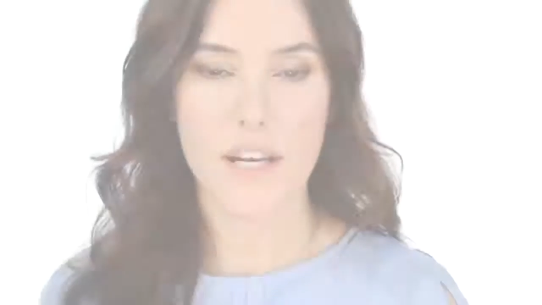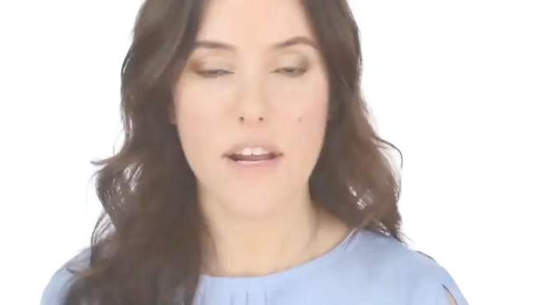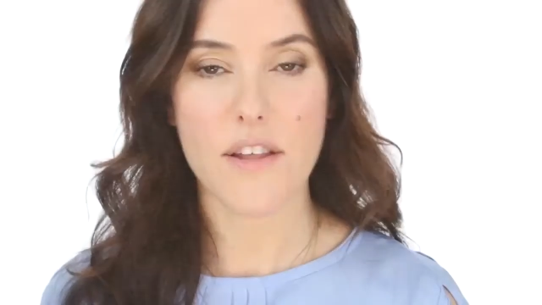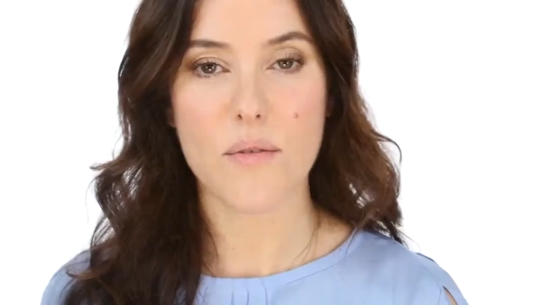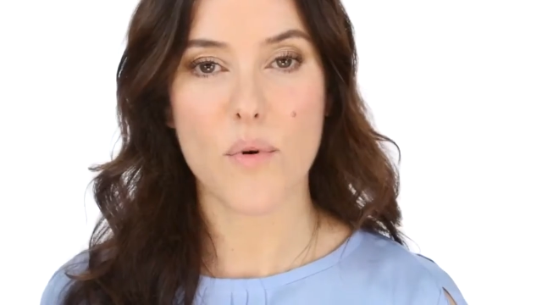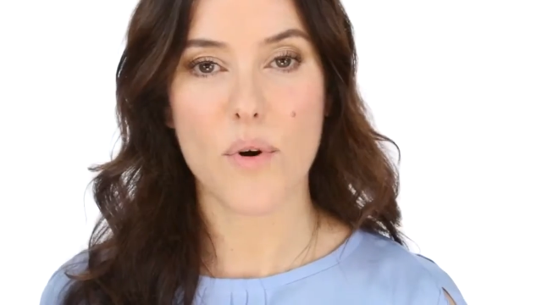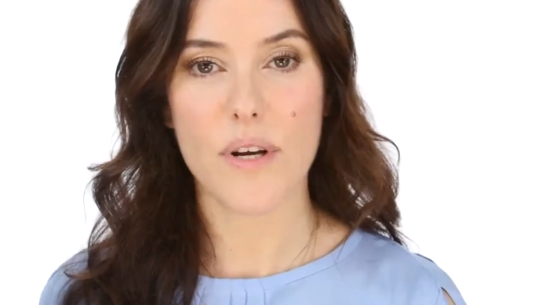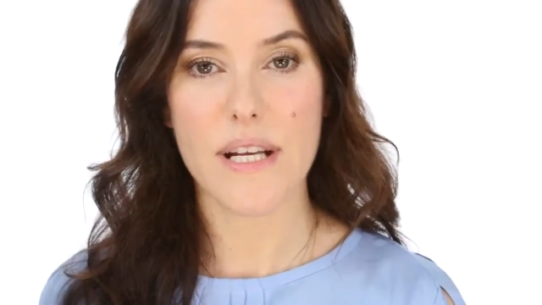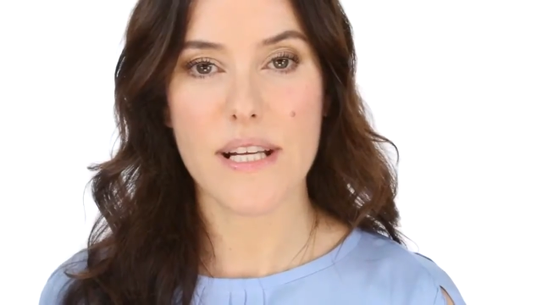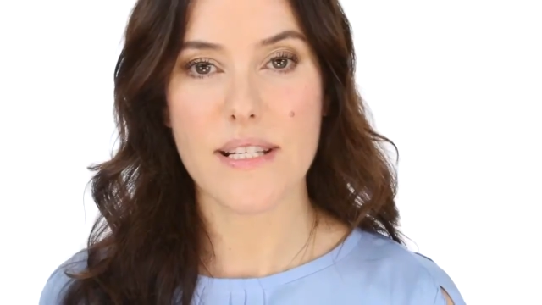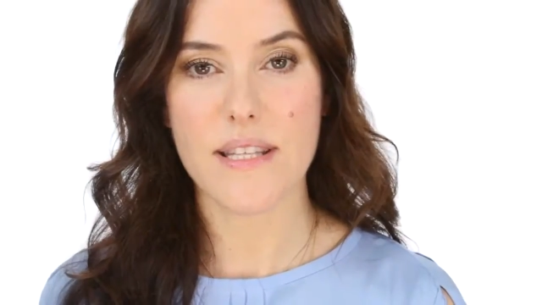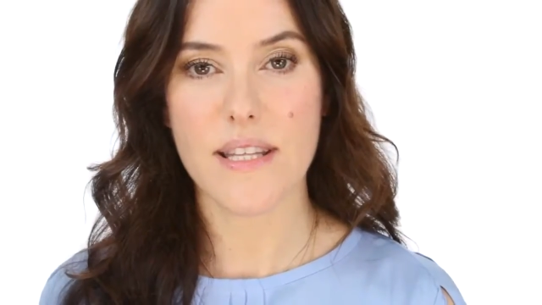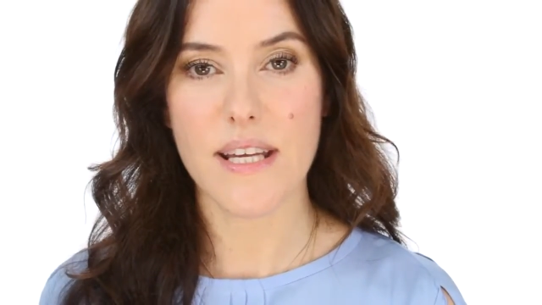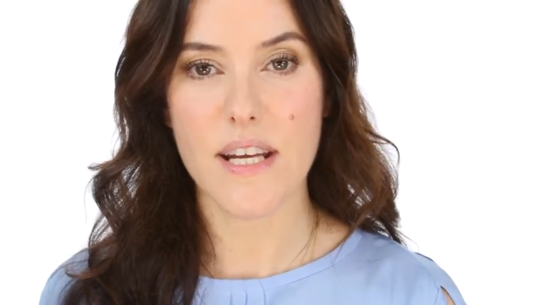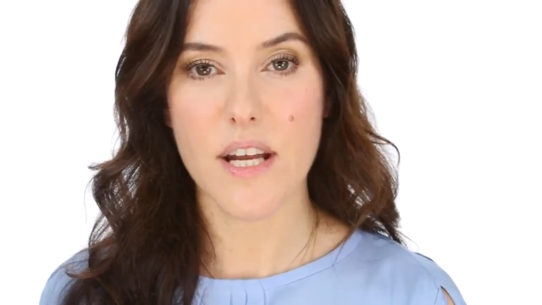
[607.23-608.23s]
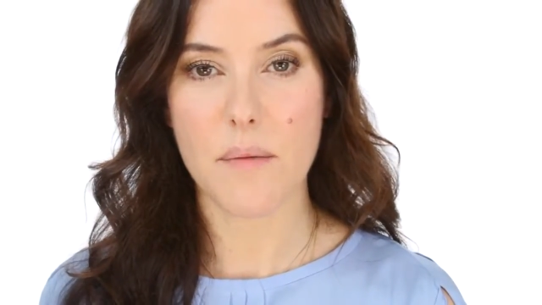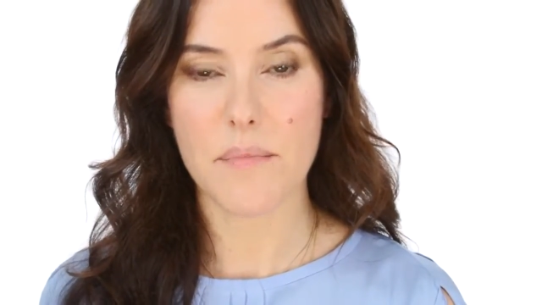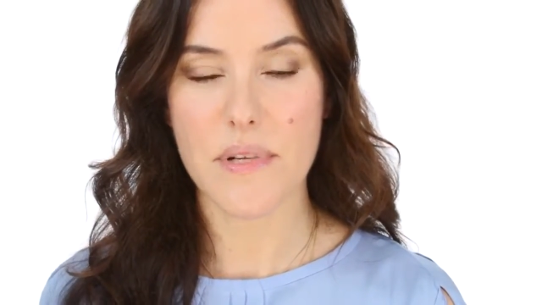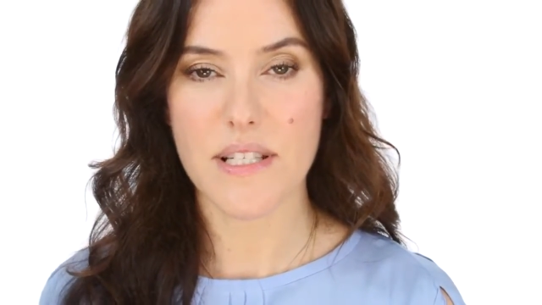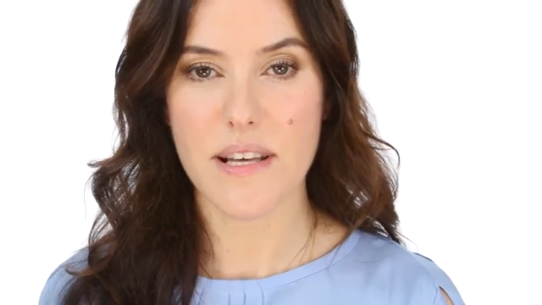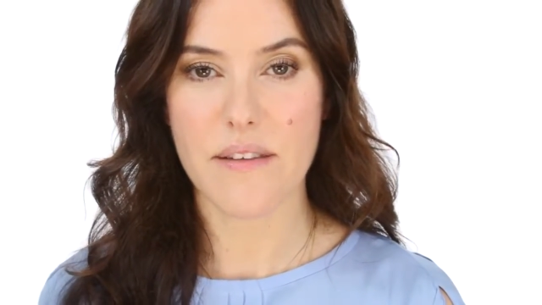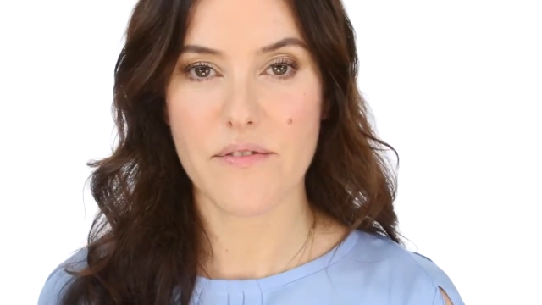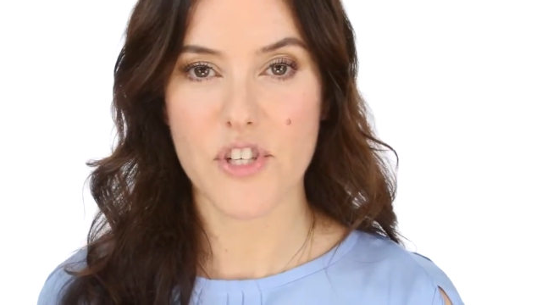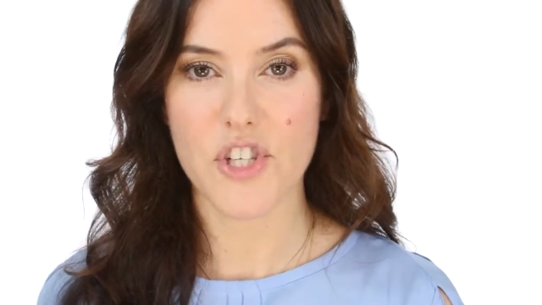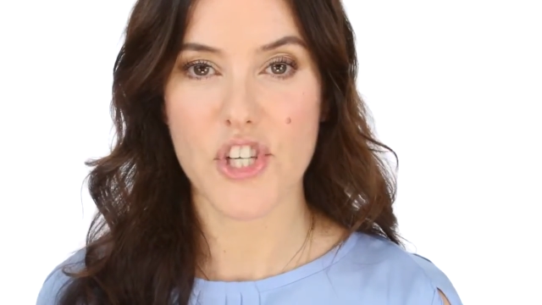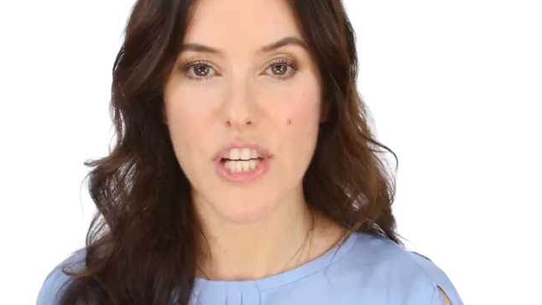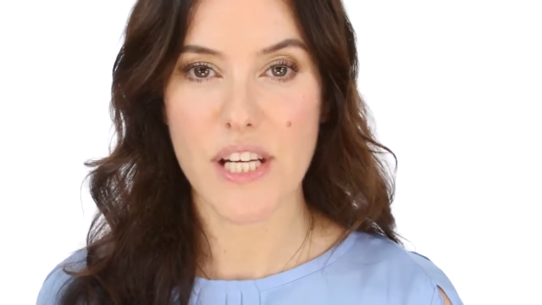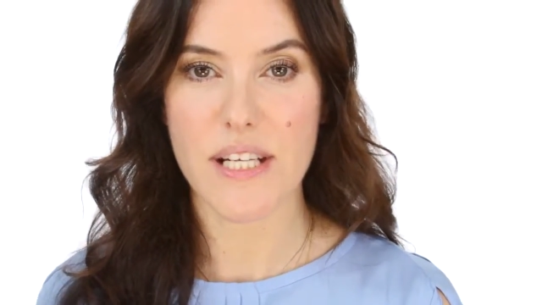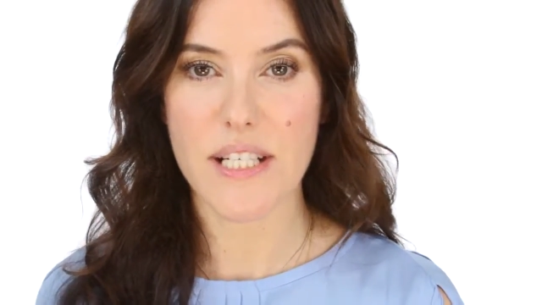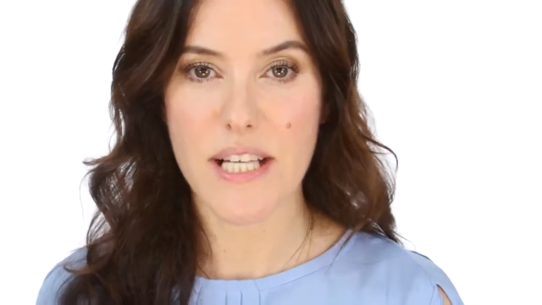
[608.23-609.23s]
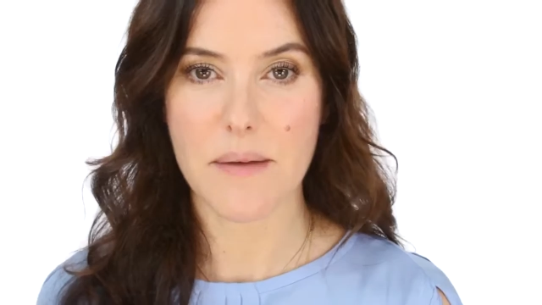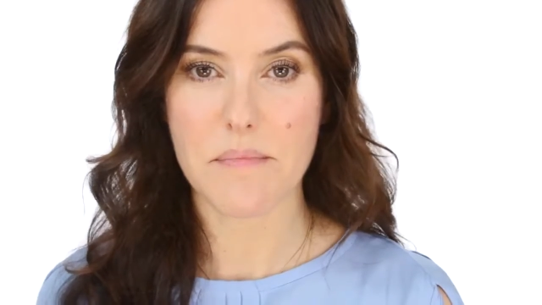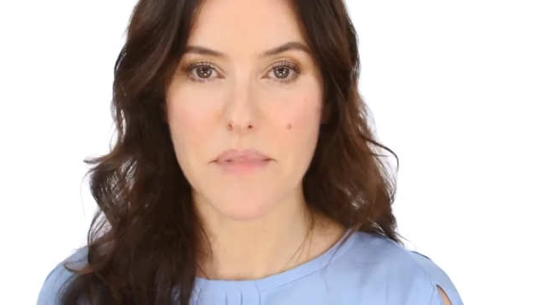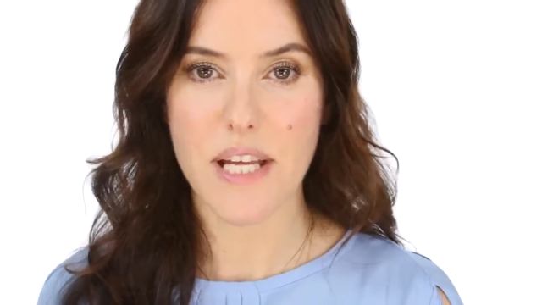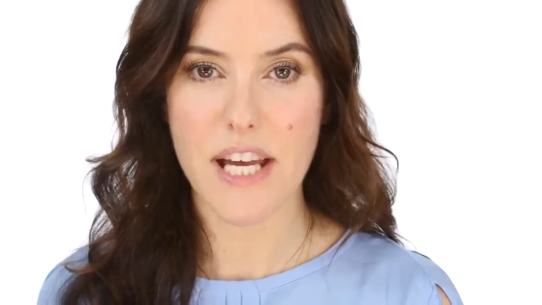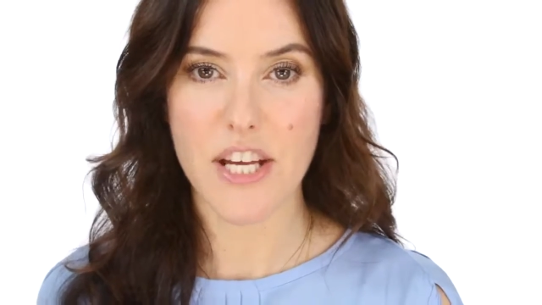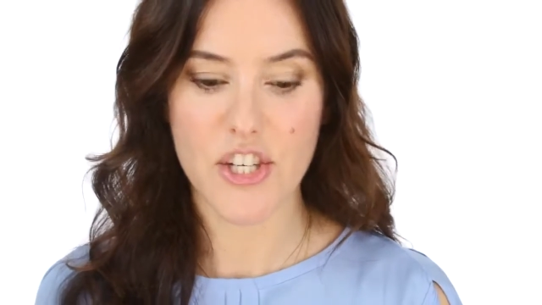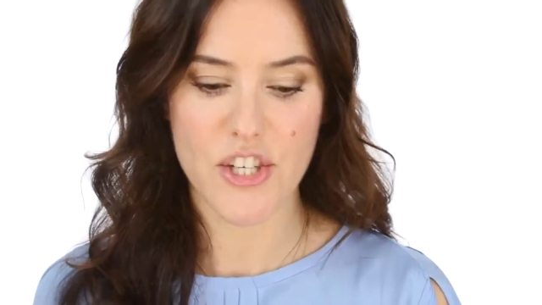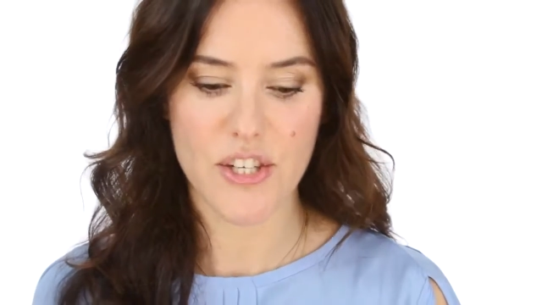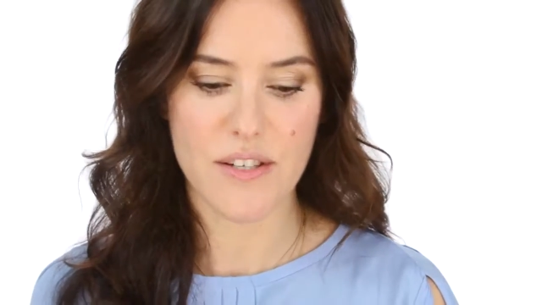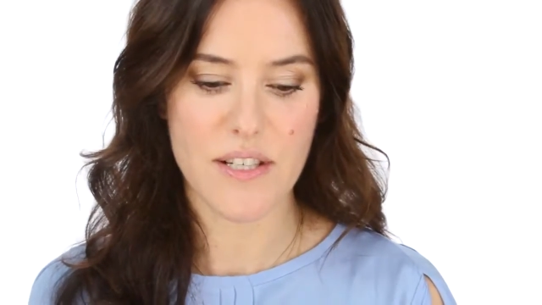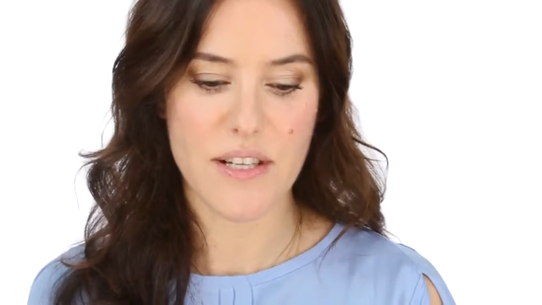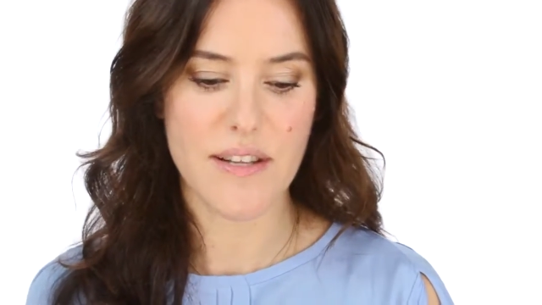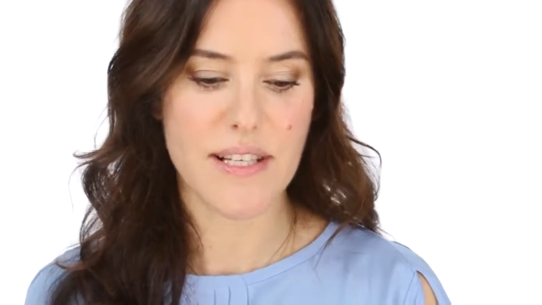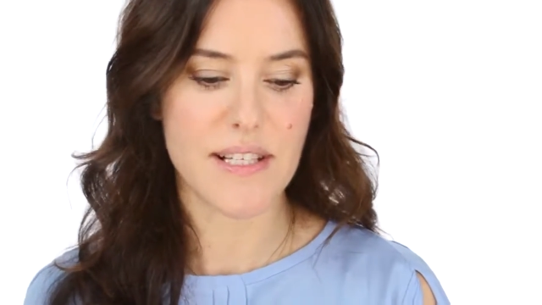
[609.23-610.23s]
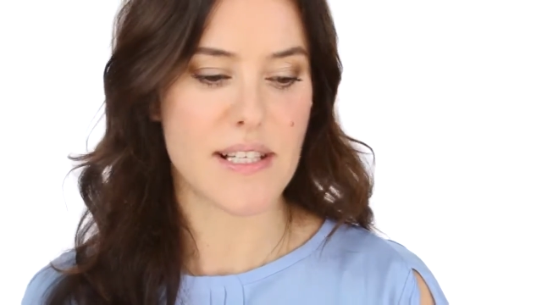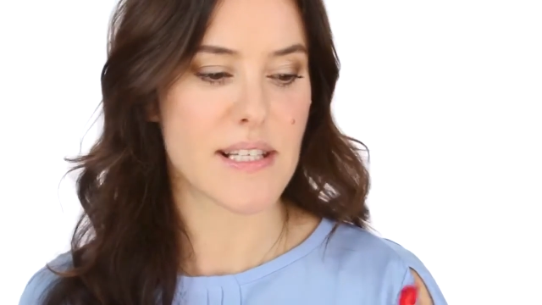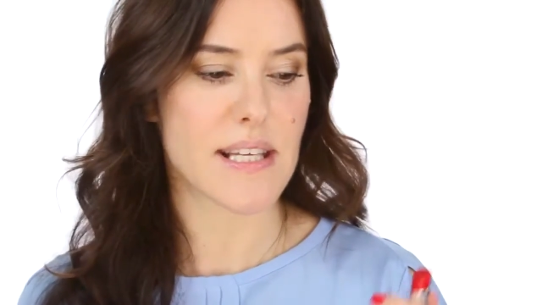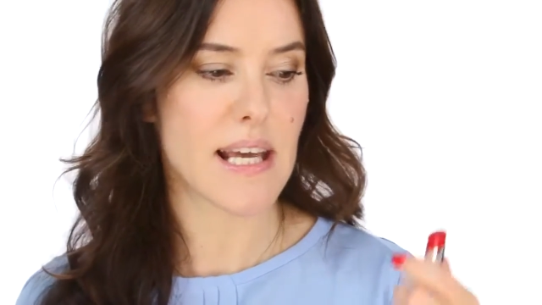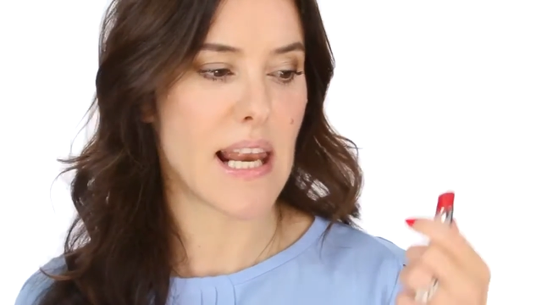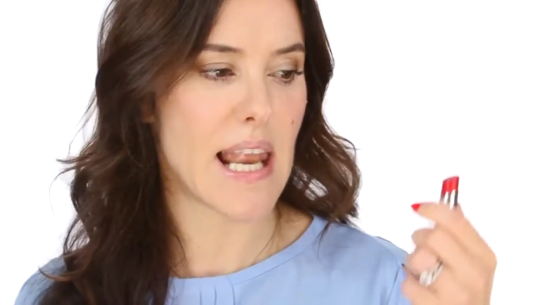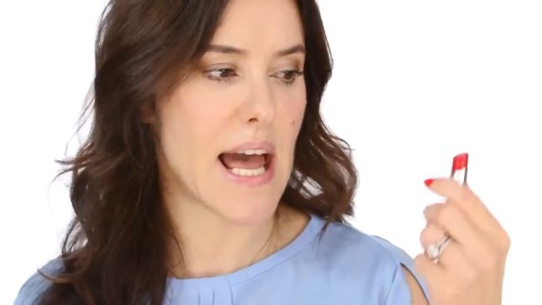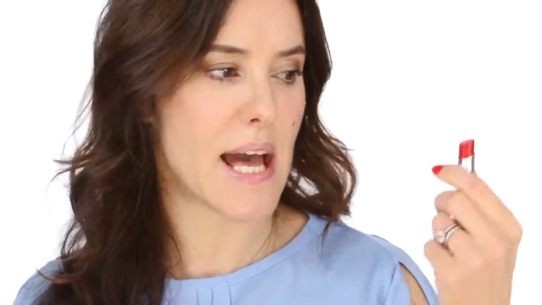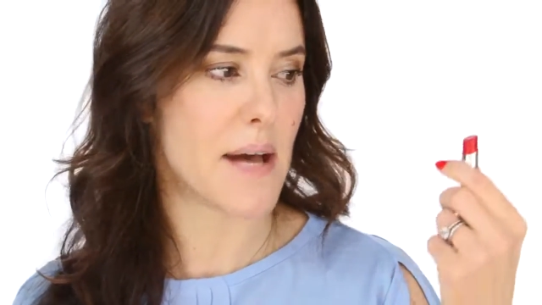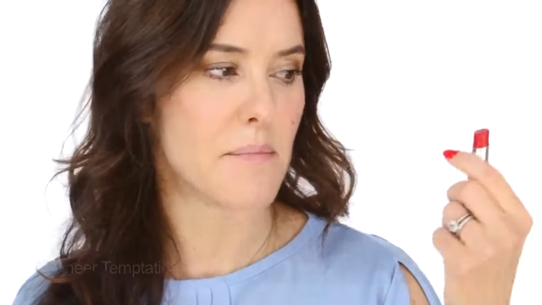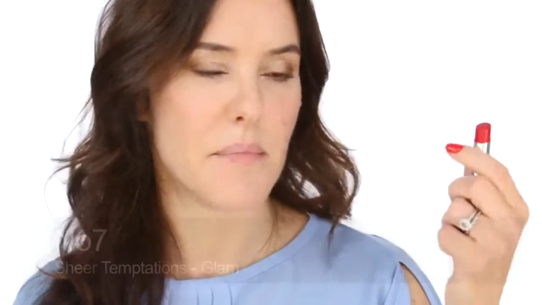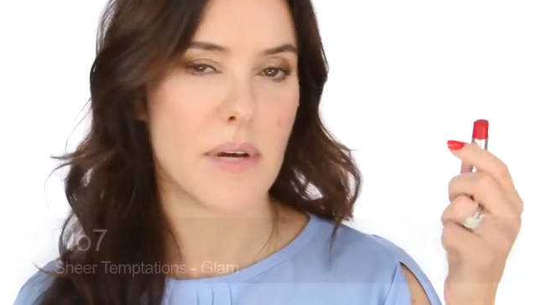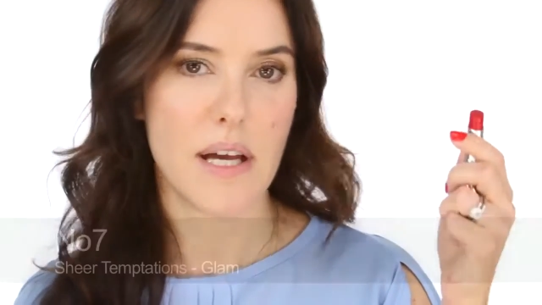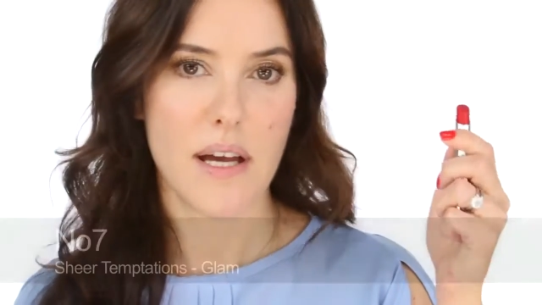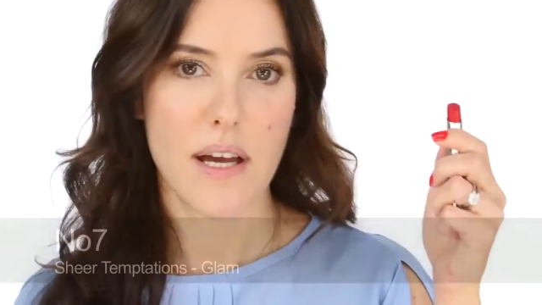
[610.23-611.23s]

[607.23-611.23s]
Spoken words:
Another one is the number 7 Sheer Temptations, and this is Glam.